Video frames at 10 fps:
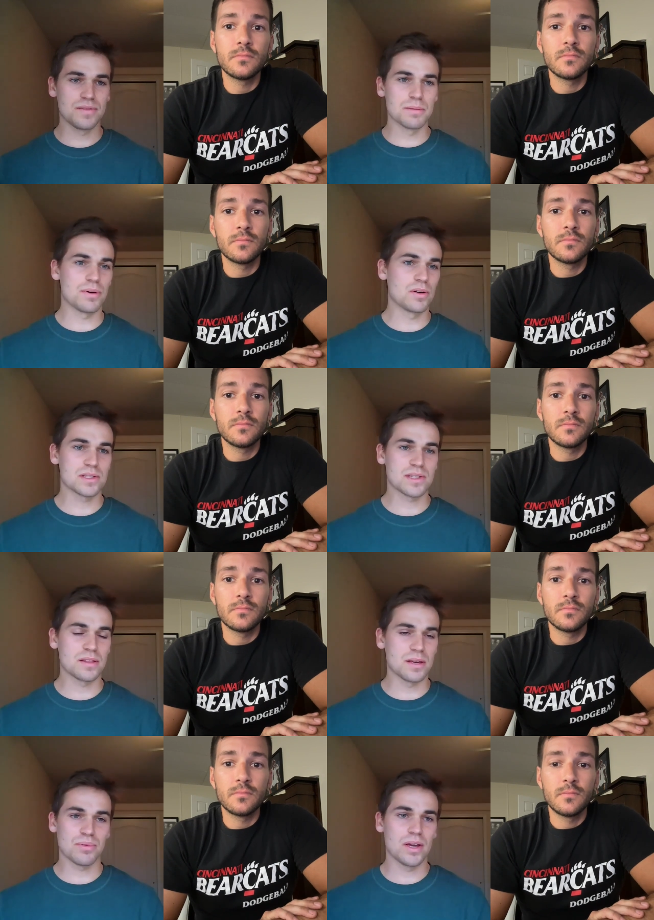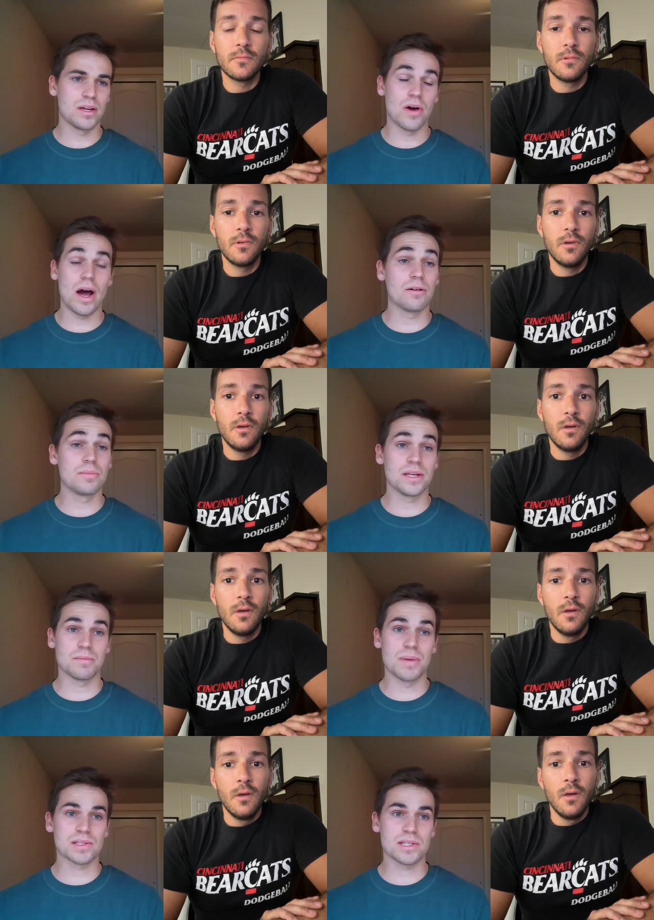Speaker 1: of the opponents that they played. Ohio being the
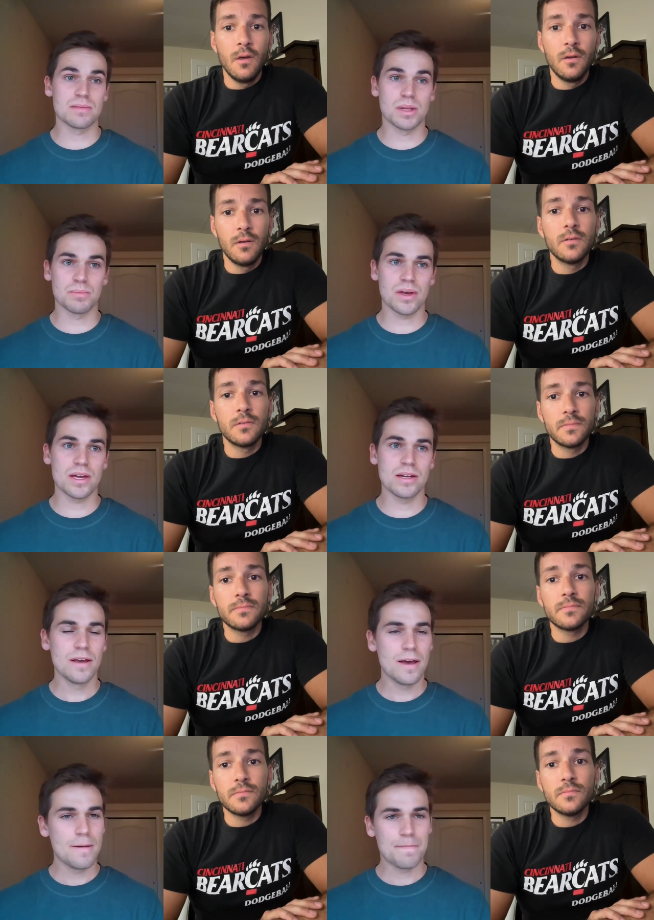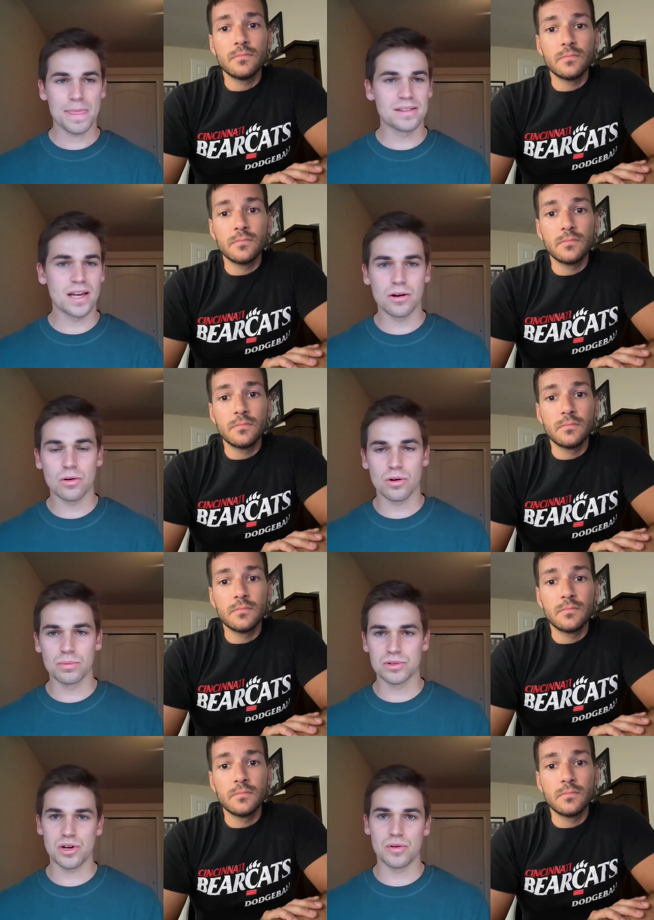best team they played, and they had a
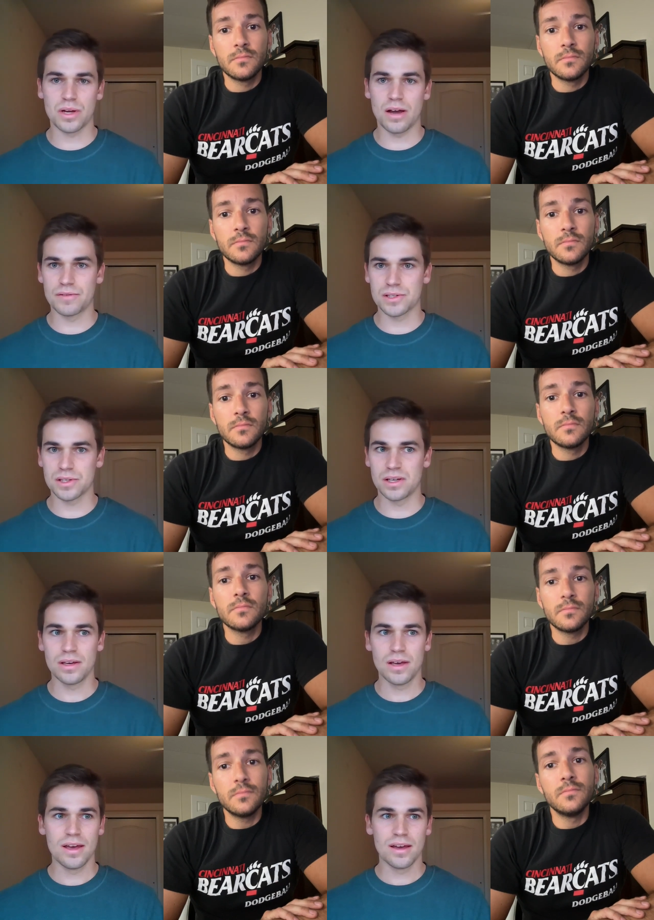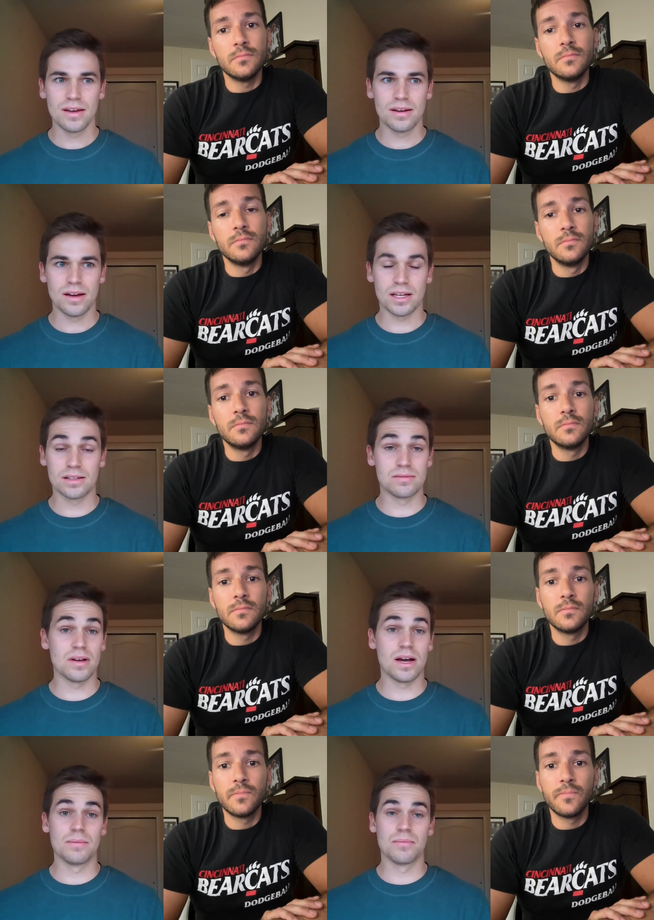horrible showing. Obviously, mm-hmm. I,
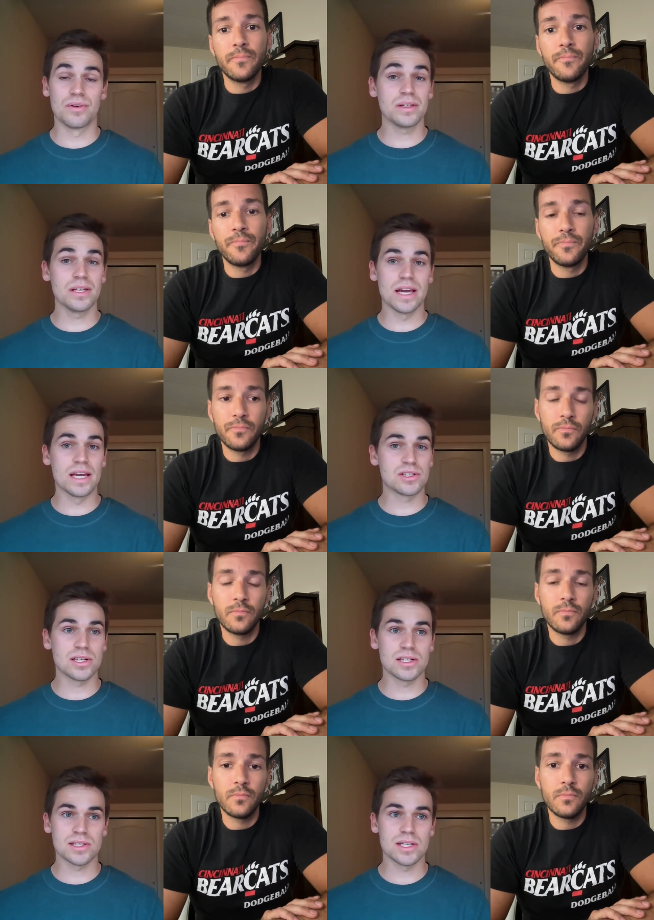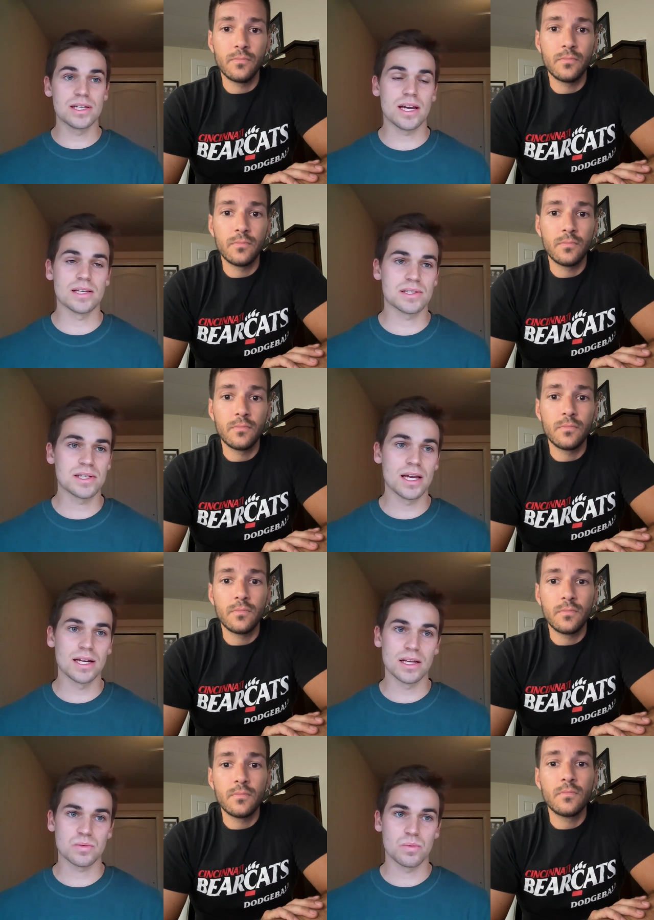I'm really itching to see Kent State
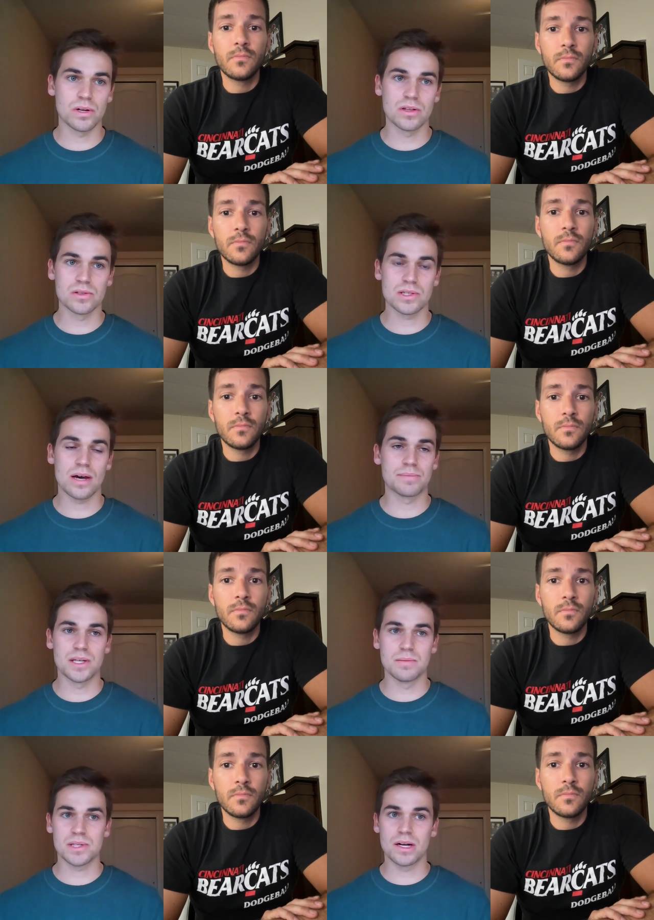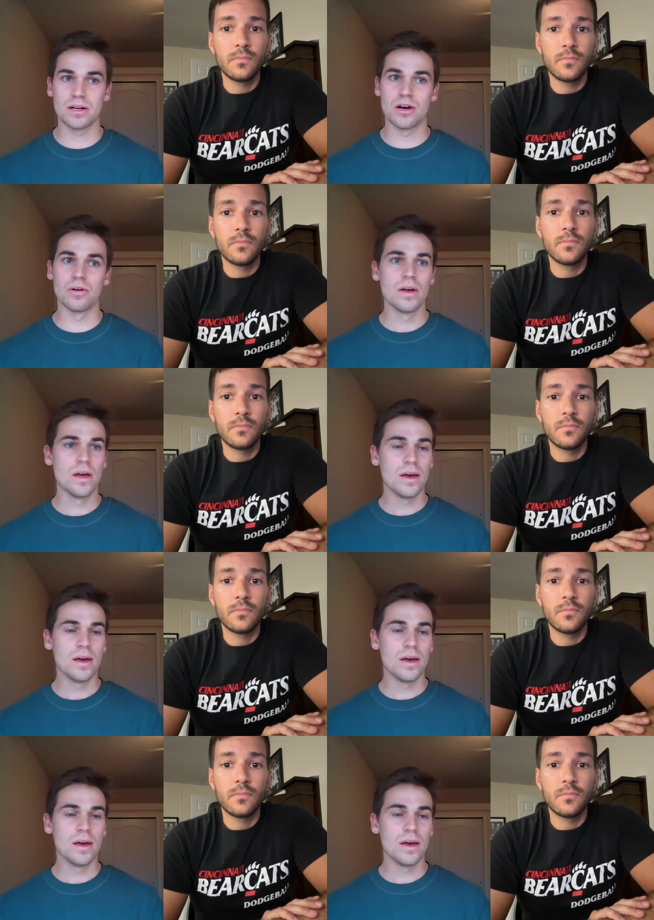against one of those top teams, and I know